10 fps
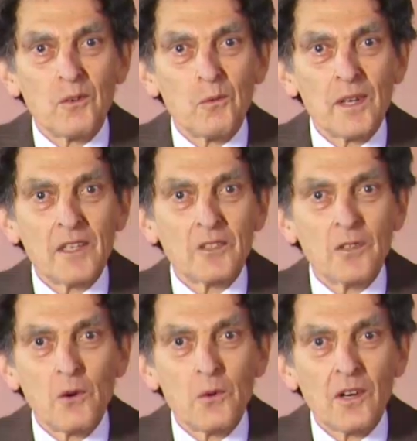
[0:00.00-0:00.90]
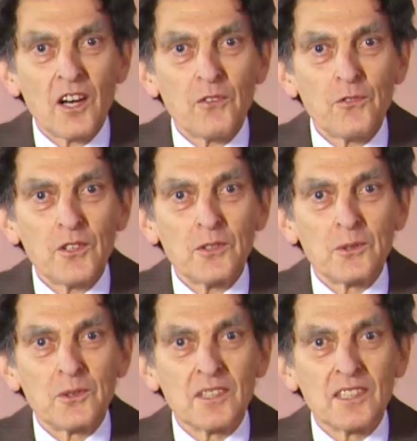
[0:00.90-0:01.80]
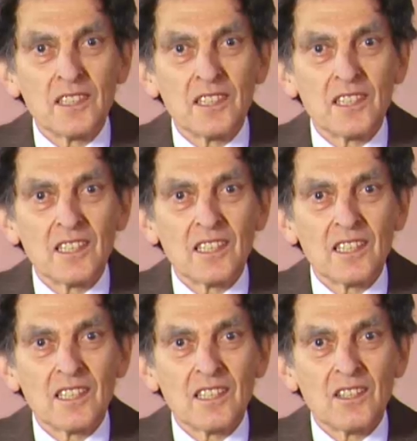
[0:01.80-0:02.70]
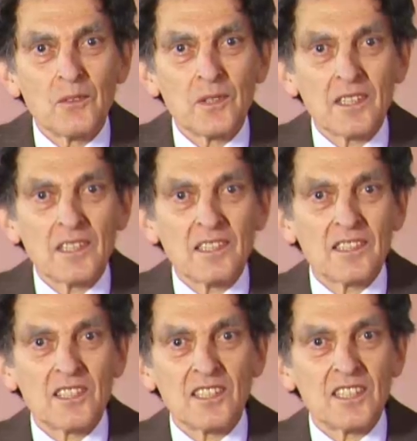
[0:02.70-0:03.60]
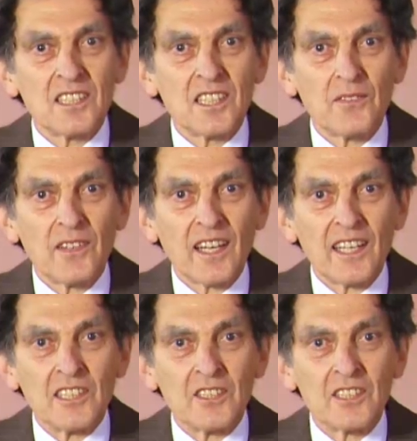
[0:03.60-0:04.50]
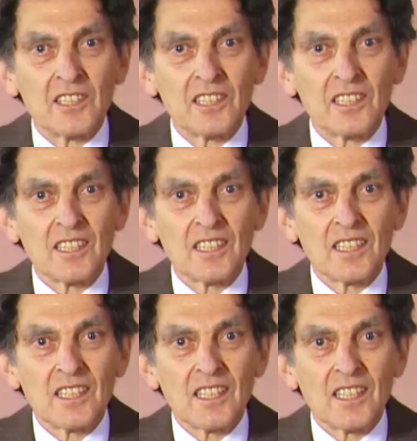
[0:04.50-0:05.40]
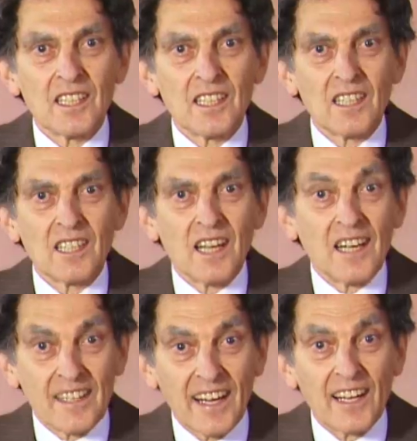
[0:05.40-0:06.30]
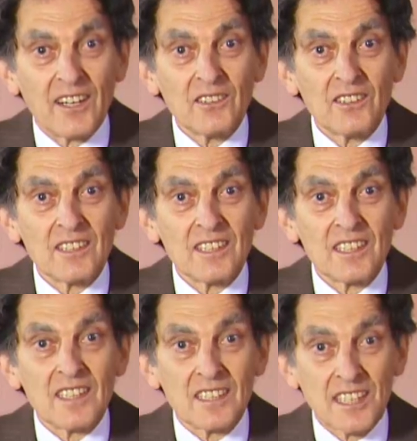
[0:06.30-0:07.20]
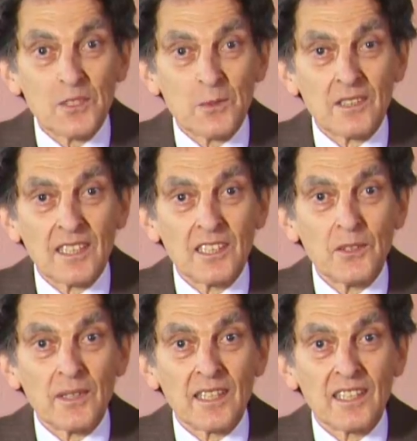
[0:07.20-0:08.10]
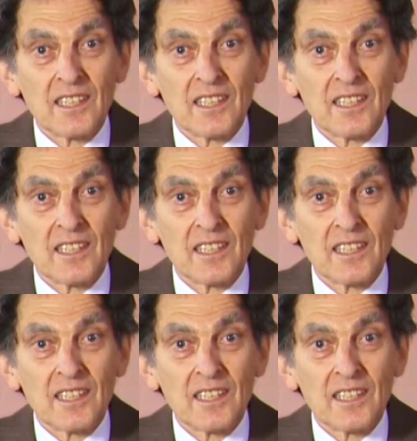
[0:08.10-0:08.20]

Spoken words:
we grew all our food within the city of Liège? And now that's what they're doing.